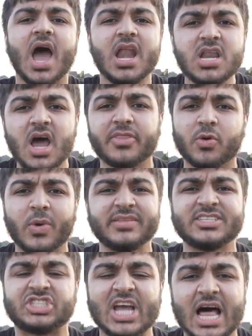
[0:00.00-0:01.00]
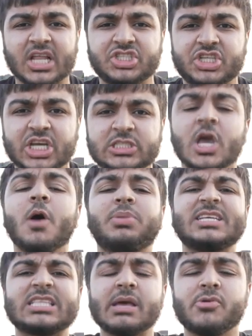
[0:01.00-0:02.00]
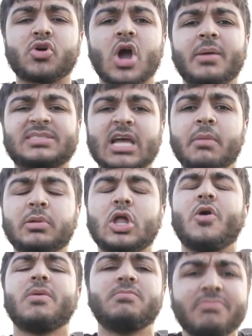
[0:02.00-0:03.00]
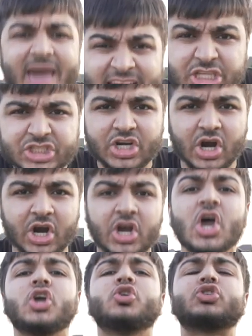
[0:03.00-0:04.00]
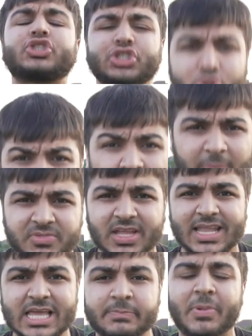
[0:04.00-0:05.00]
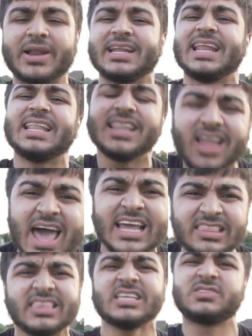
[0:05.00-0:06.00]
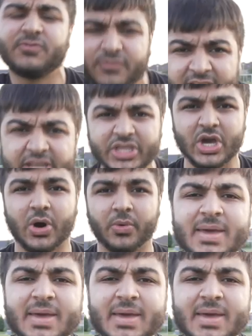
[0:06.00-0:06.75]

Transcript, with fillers: another one of these challenges, please let me know comments down below and make sure you scrub the like button and like this video.